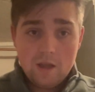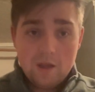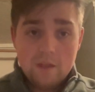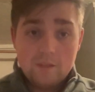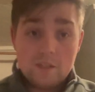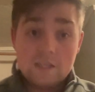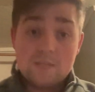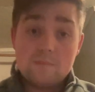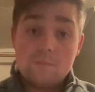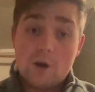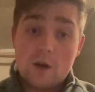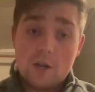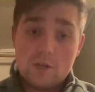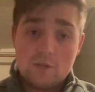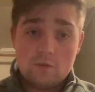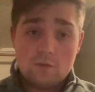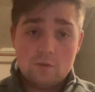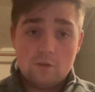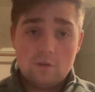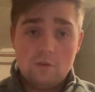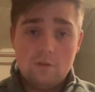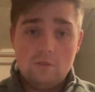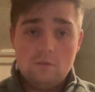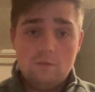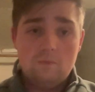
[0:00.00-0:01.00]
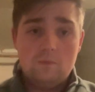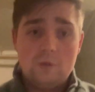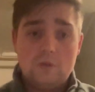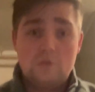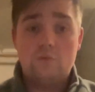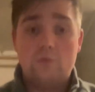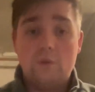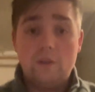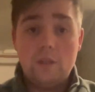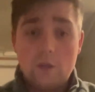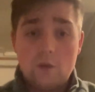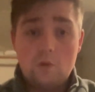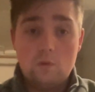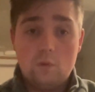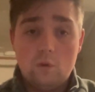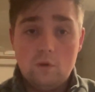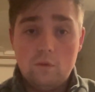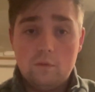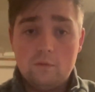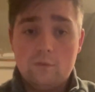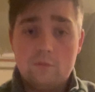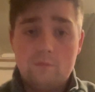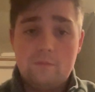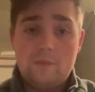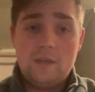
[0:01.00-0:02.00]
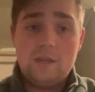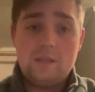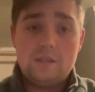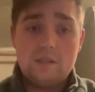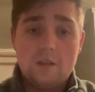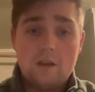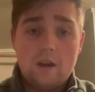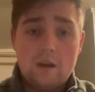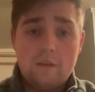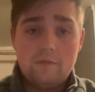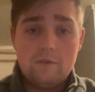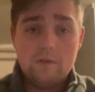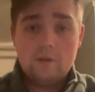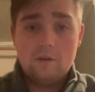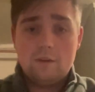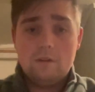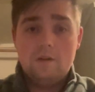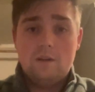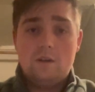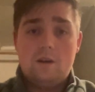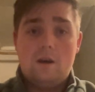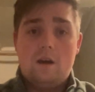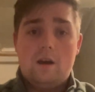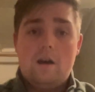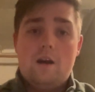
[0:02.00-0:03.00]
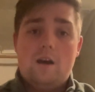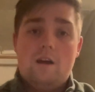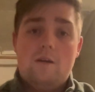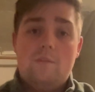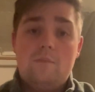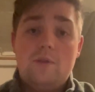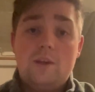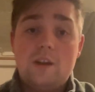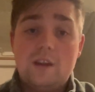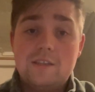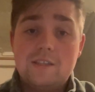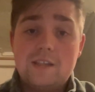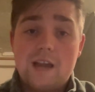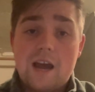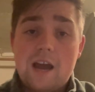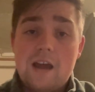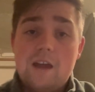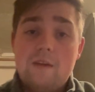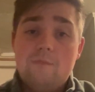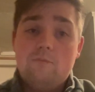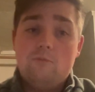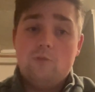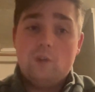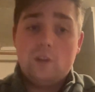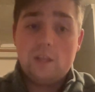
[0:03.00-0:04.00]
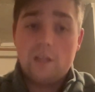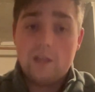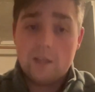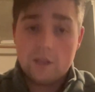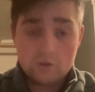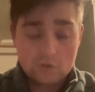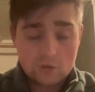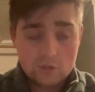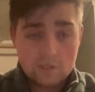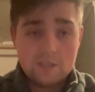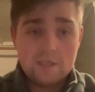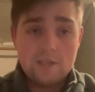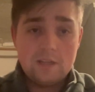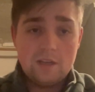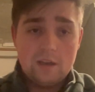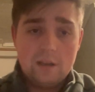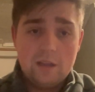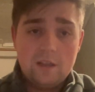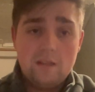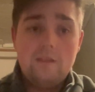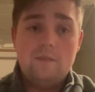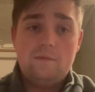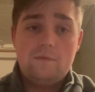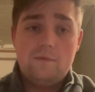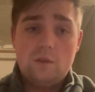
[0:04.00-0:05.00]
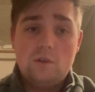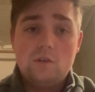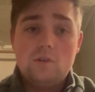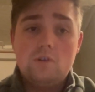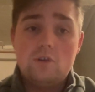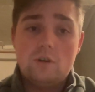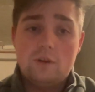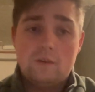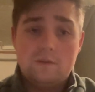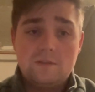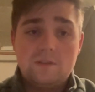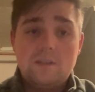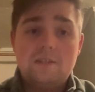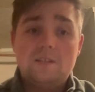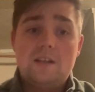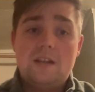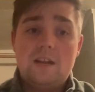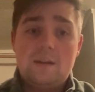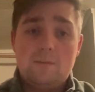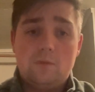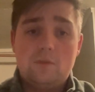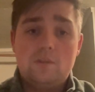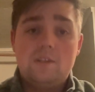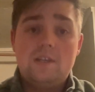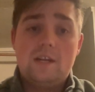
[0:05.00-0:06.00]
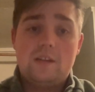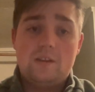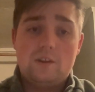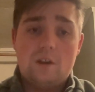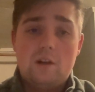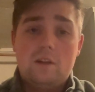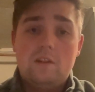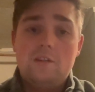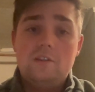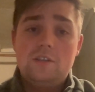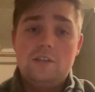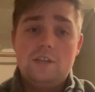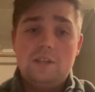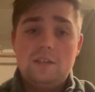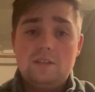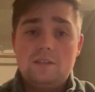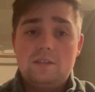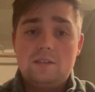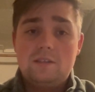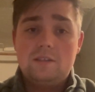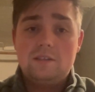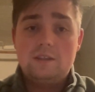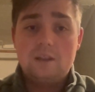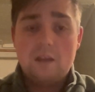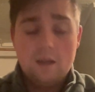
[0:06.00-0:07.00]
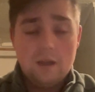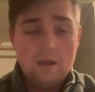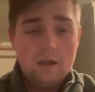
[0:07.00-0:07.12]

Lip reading: This module was really cool for me to cover because I am really interested in the future of sustainable technologies.